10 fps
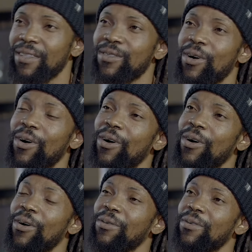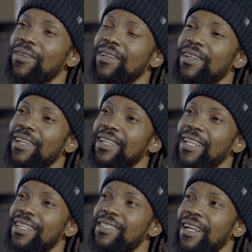So
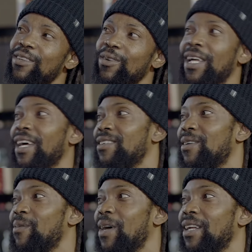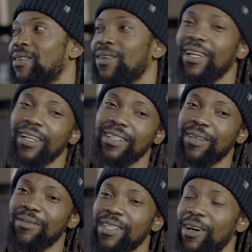they start looking at Rema and looking at
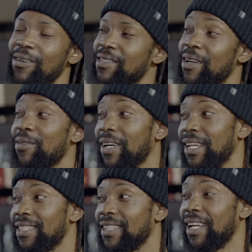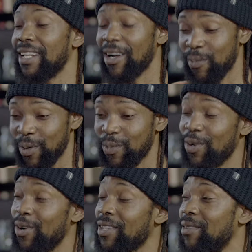themselves. They're forgetting that now
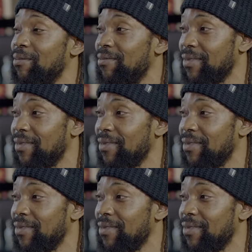people know them.